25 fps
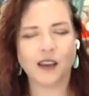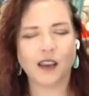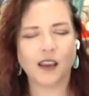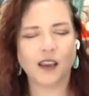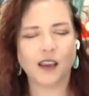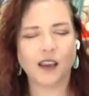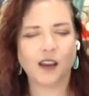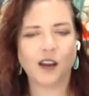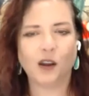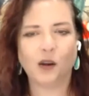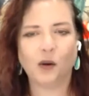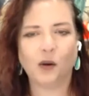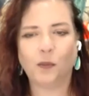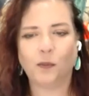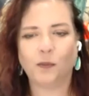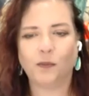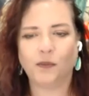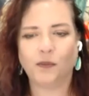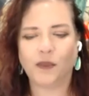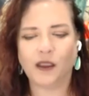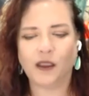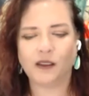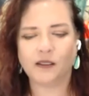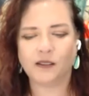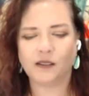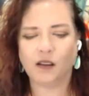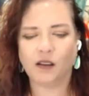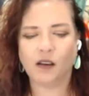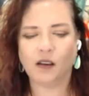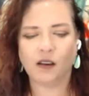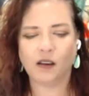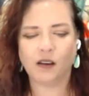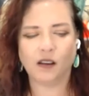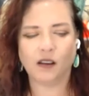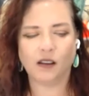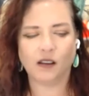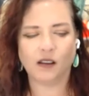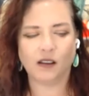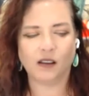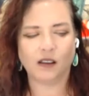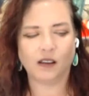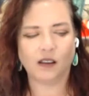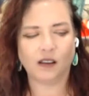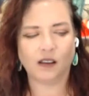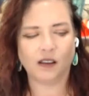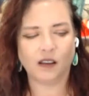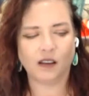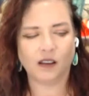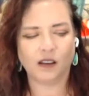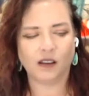you know, it's not
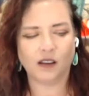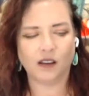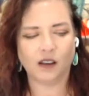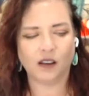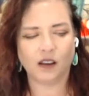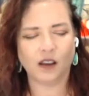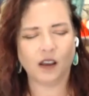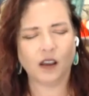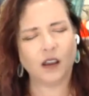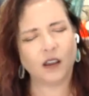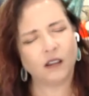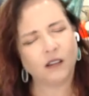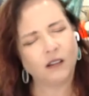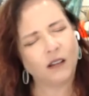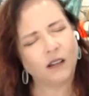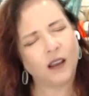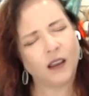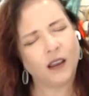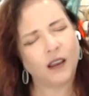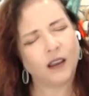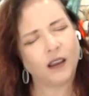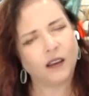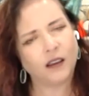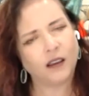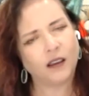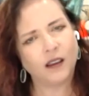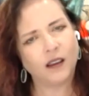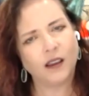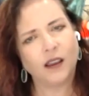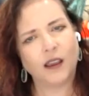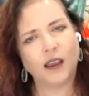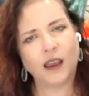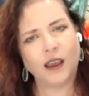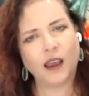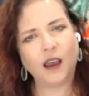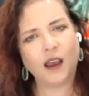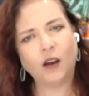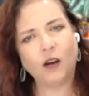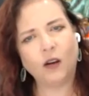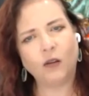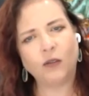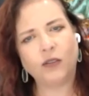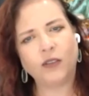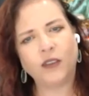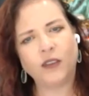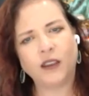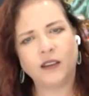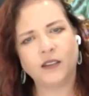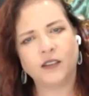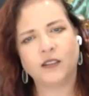unlike how
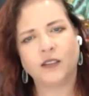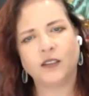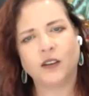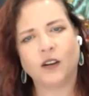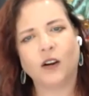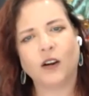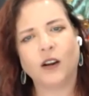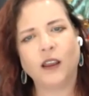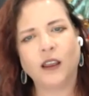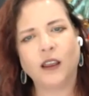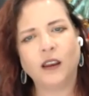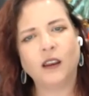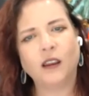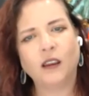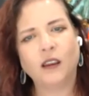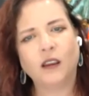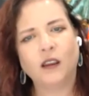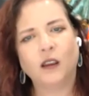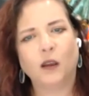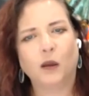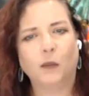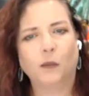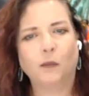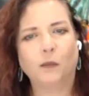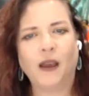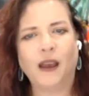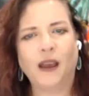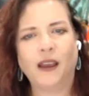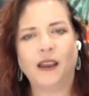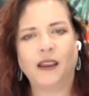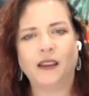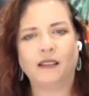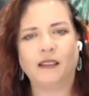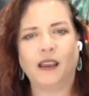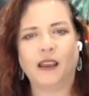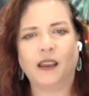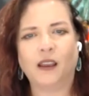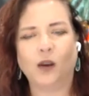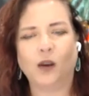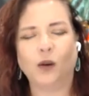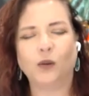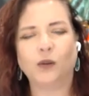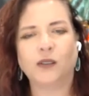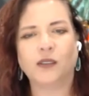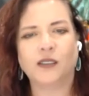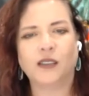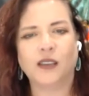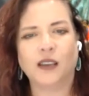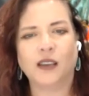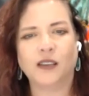things started back in like
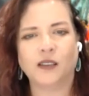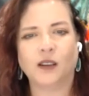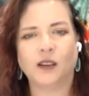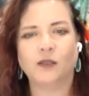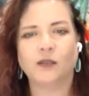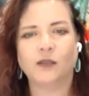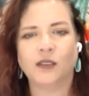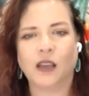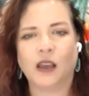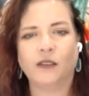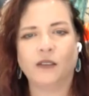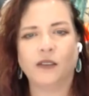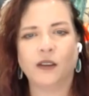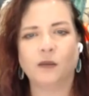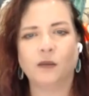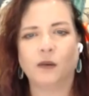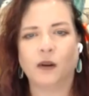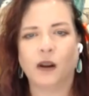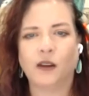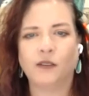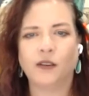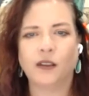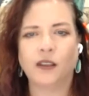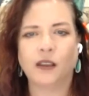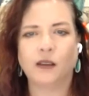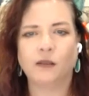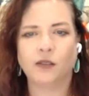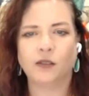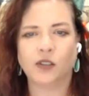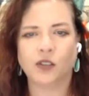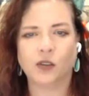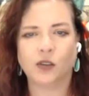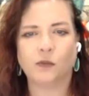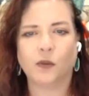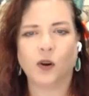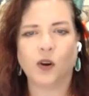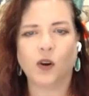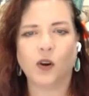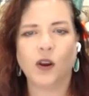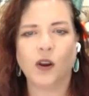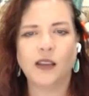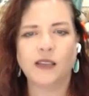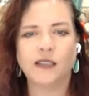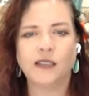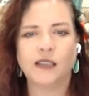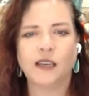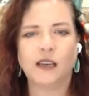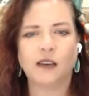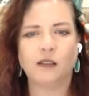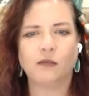06, 07, where everything was super
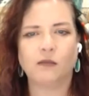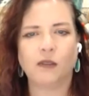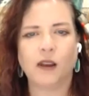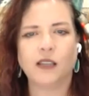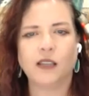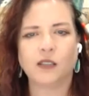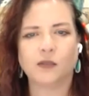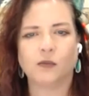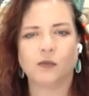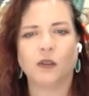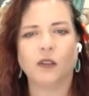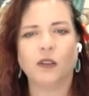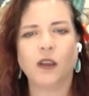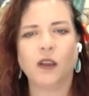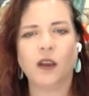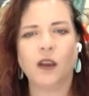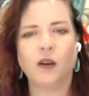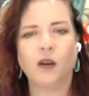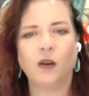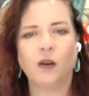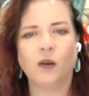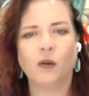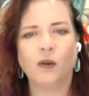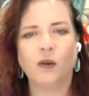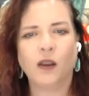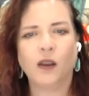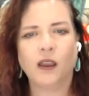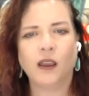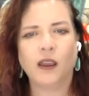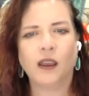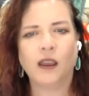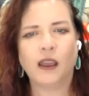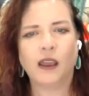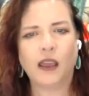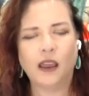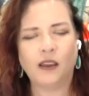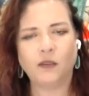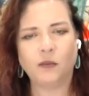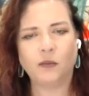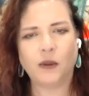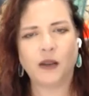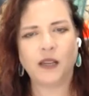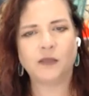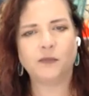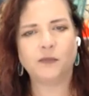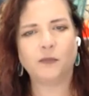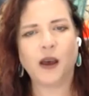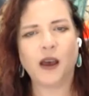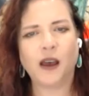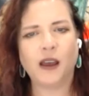crazy, rates were low,
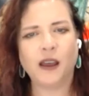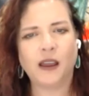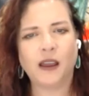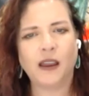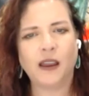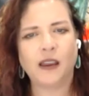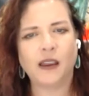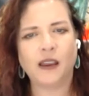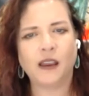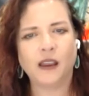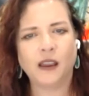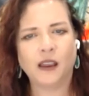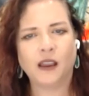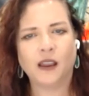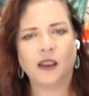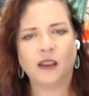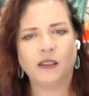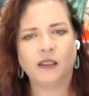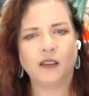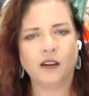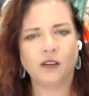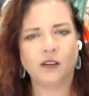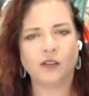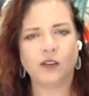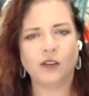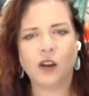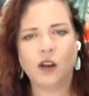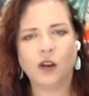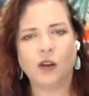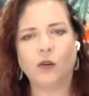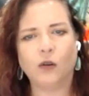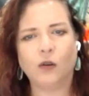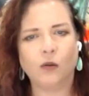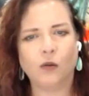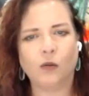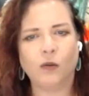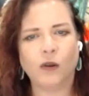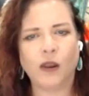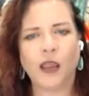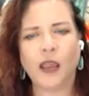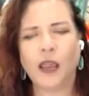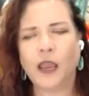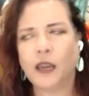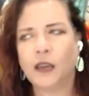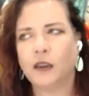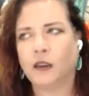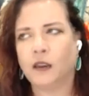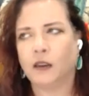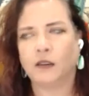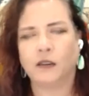everybody's buying, there's no
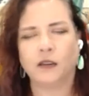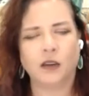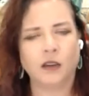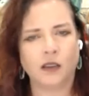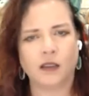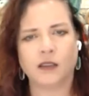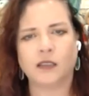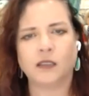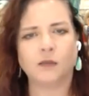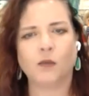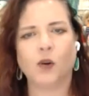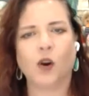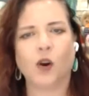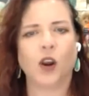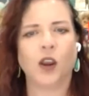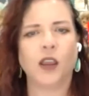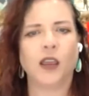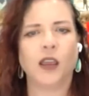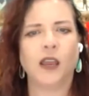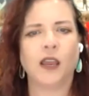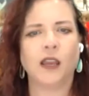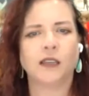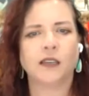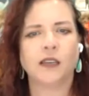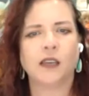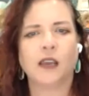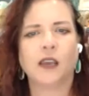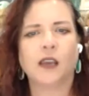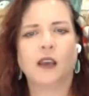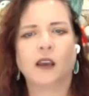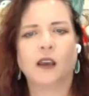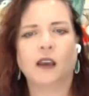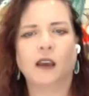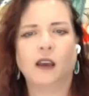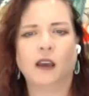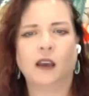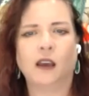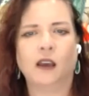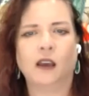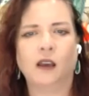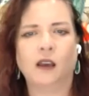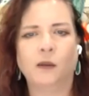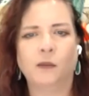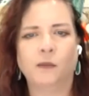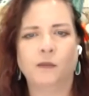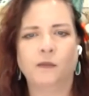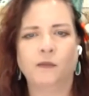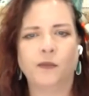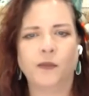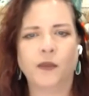end to this market.
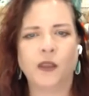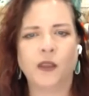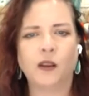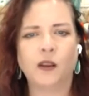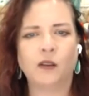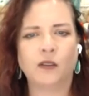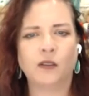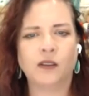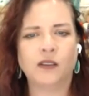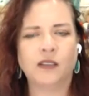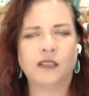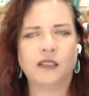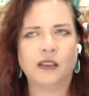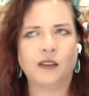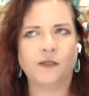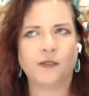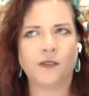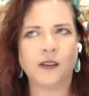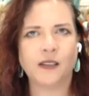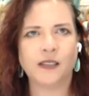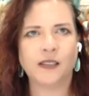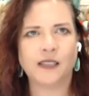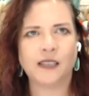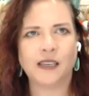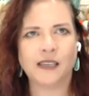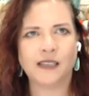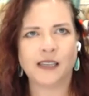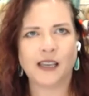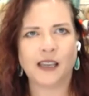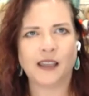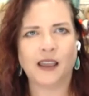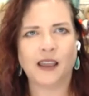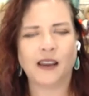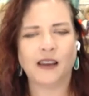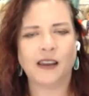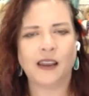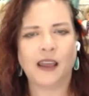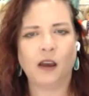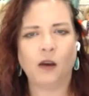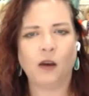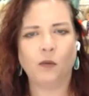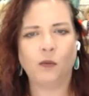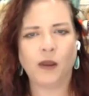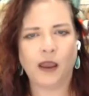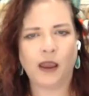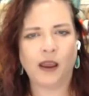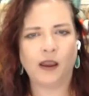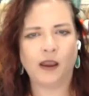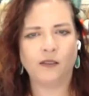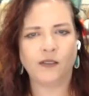Um, you know, the difference is I think now we
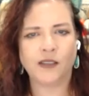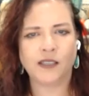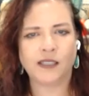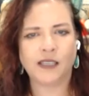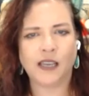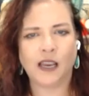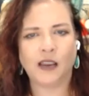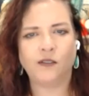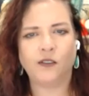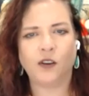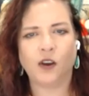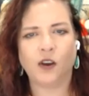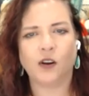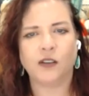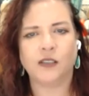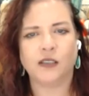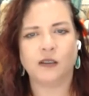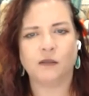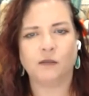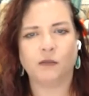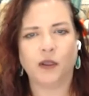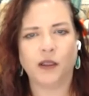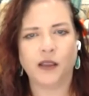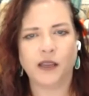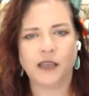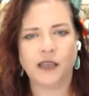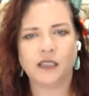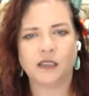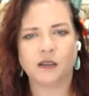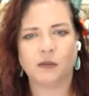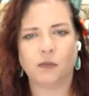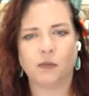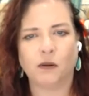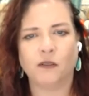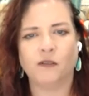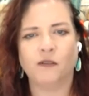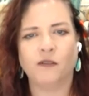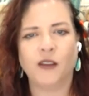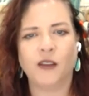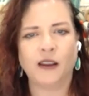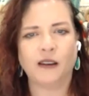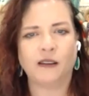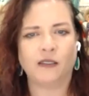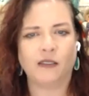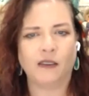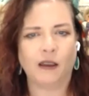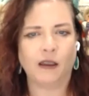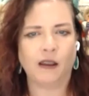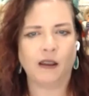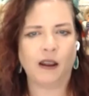have the safeguards in place to prevent
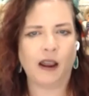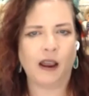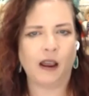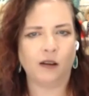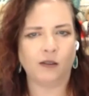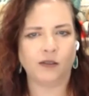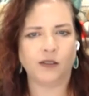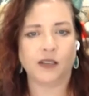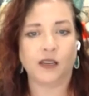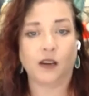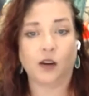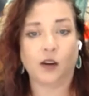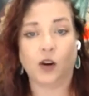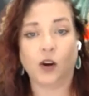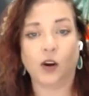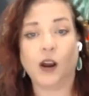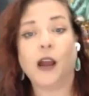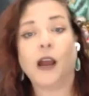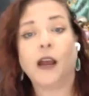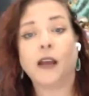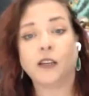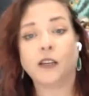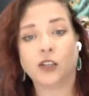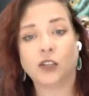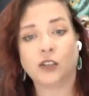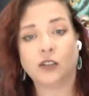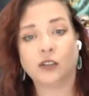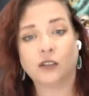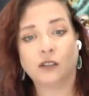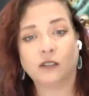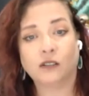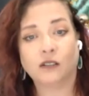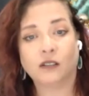that housing crash.